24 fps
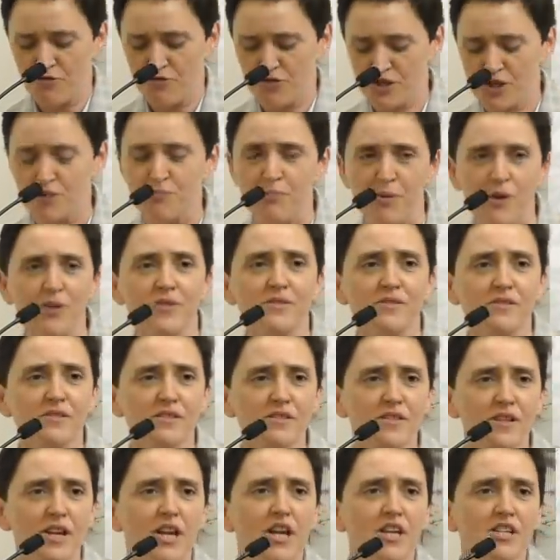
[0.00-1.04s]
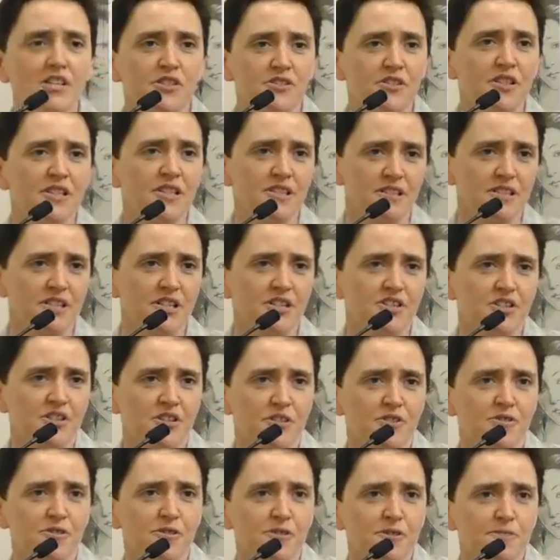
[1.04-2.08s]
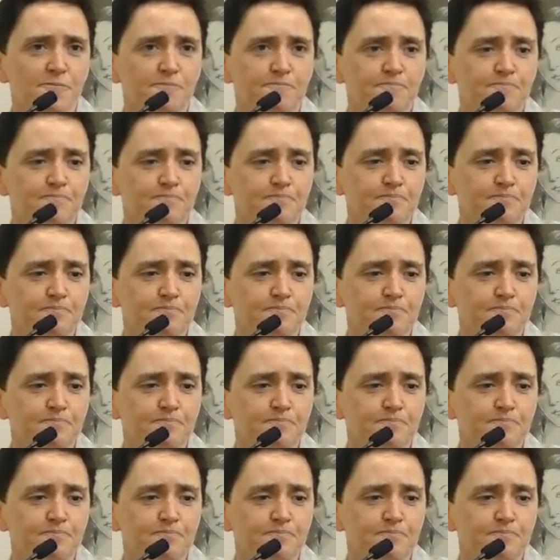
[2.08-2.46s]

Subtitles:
response to these issues.